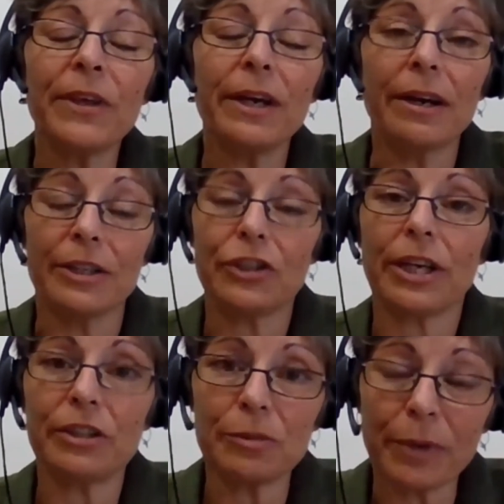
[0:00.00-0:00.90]
I
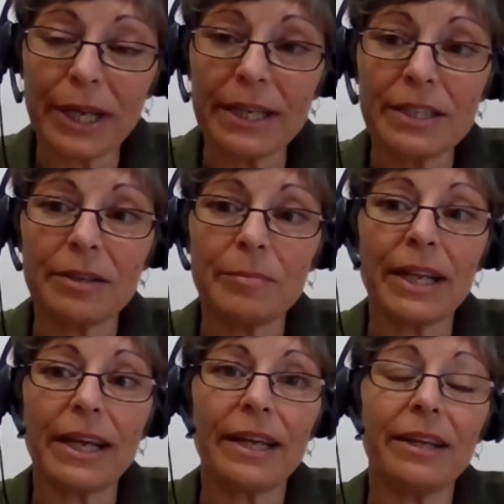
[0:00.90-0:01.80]
changed my eating
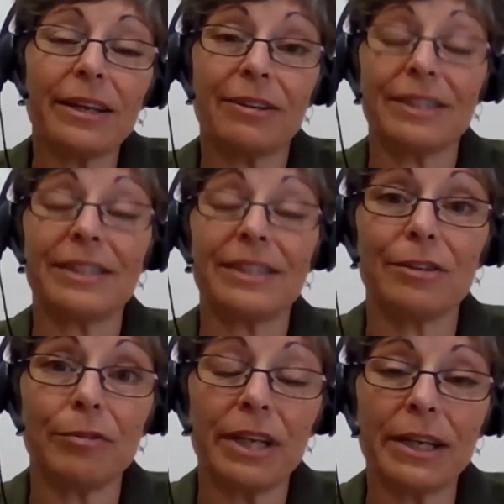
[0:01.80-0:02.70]
plan, and I
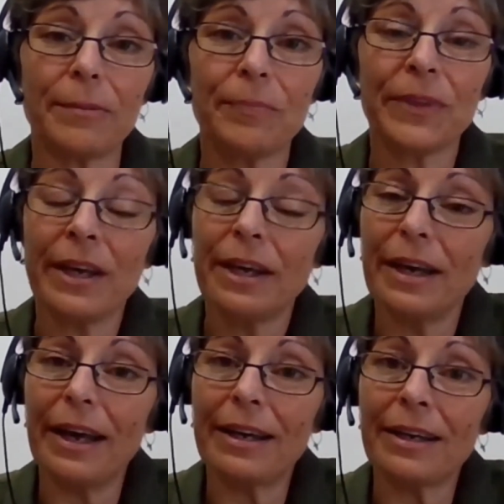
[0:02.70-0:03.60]
started running.
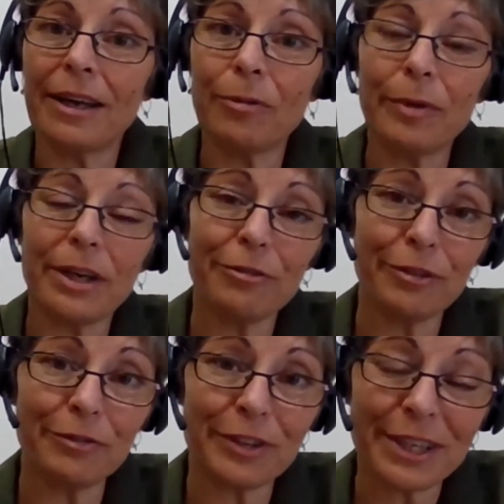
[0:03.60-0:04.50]
And now we are
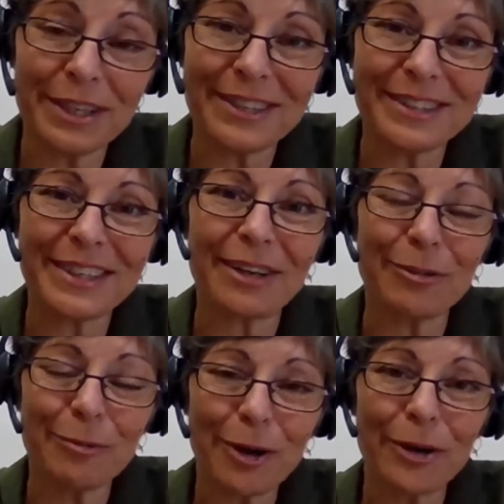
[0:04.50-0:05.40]
15 years down
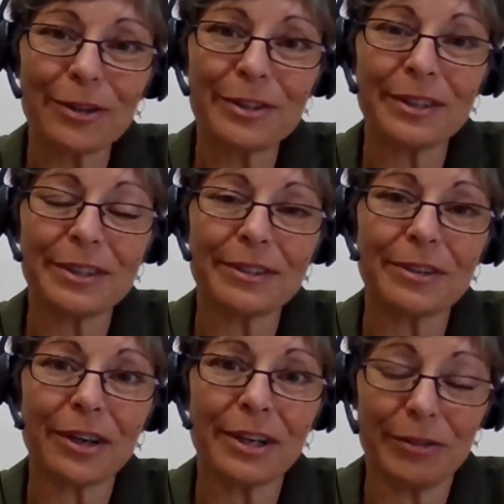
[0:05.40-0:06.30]
the road
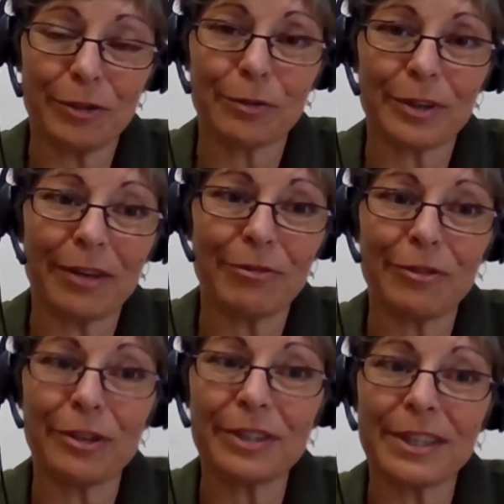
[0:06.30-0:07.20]
since I took that
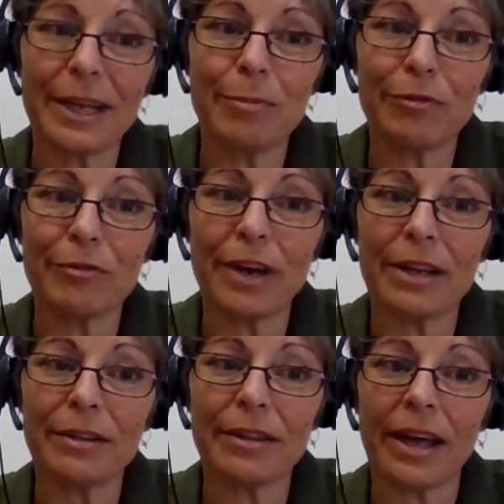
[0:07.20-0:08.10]
first leap of
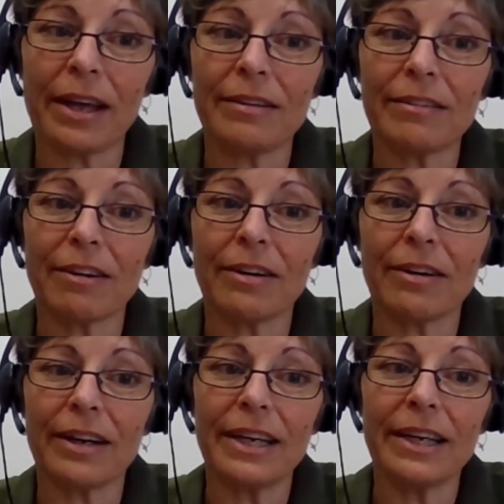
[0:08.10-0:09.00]
faith, and
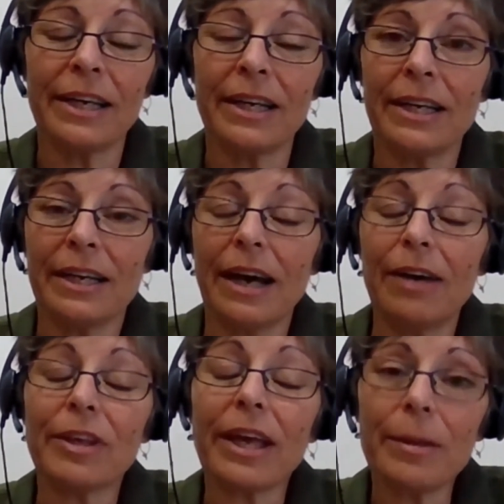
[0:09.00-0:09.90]
I
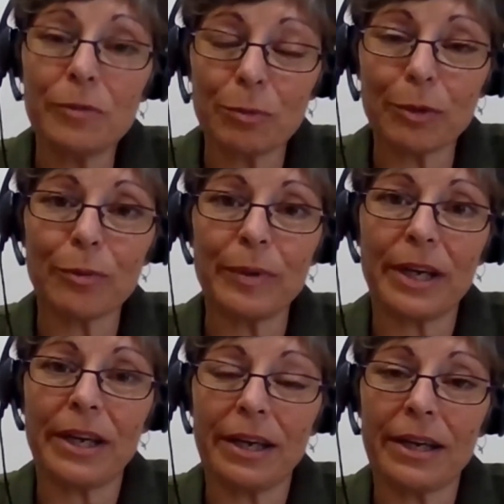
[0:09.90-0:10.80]
have kept
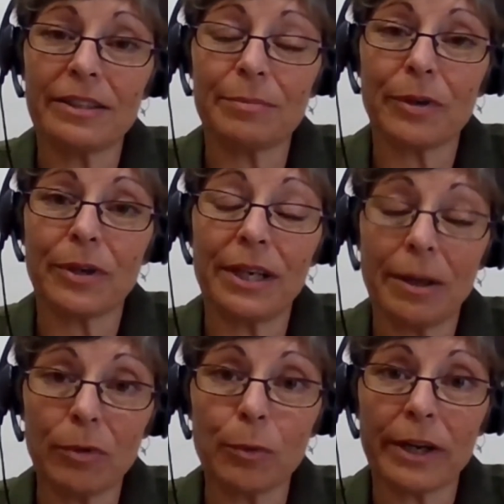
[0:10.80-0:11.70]
well-being as my
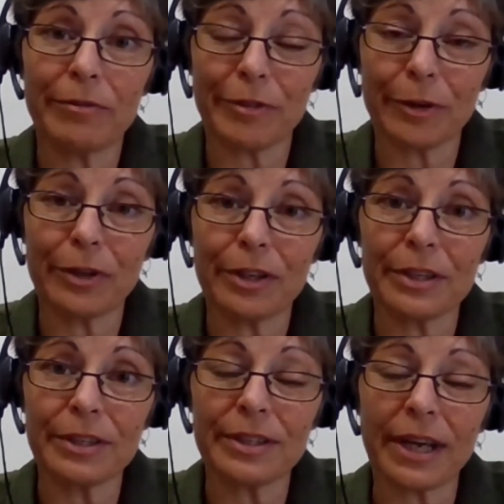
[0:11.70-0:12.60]
number one
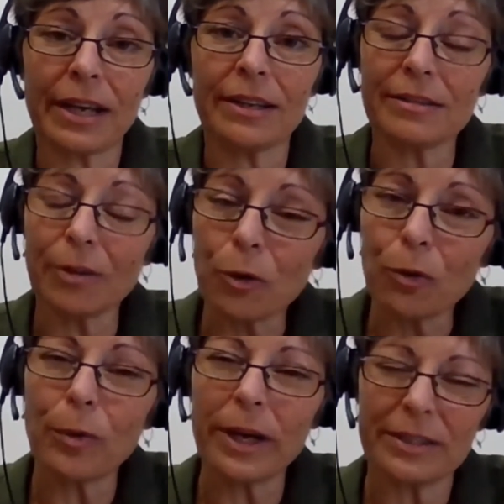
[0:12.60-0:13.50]
focus, and it's
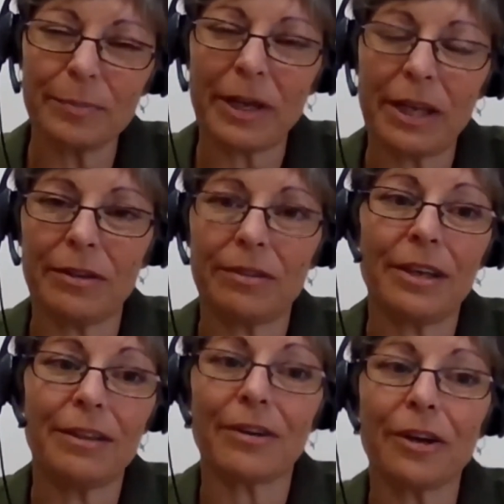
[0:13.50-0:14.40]
always been the
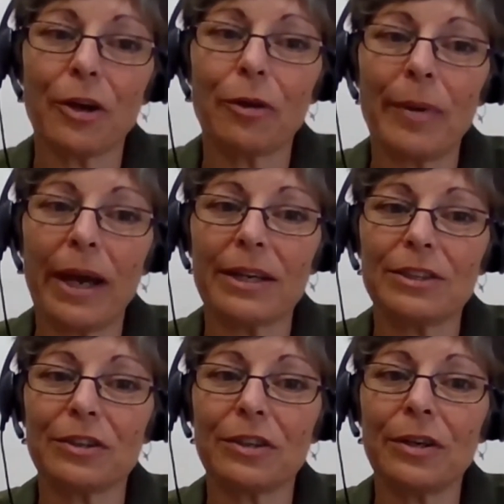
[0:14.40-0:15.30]
thing that I go back
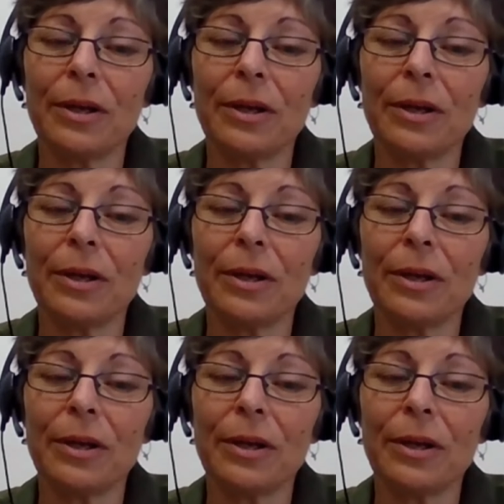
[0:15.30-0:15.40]
to.